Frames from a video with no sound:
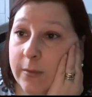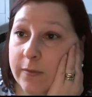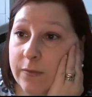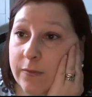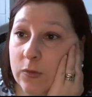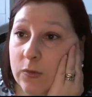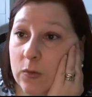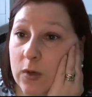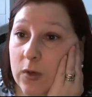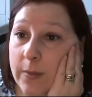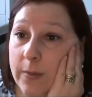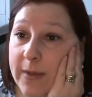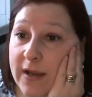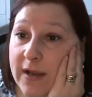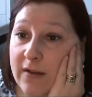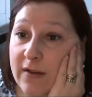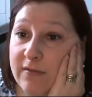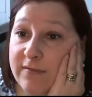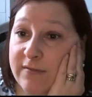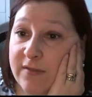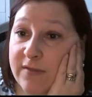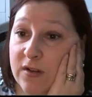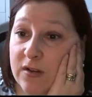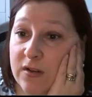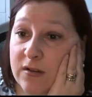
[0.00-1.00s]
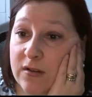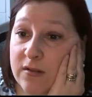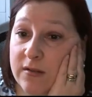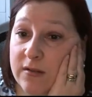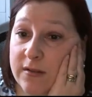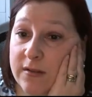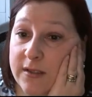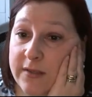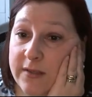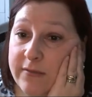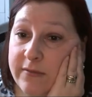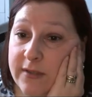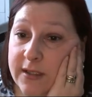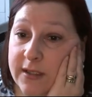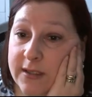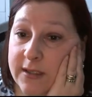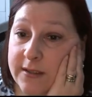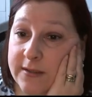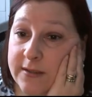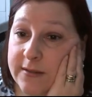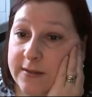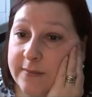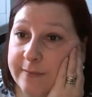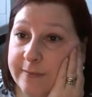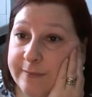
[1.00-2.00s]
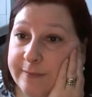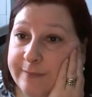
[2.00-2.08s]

for about 5 years.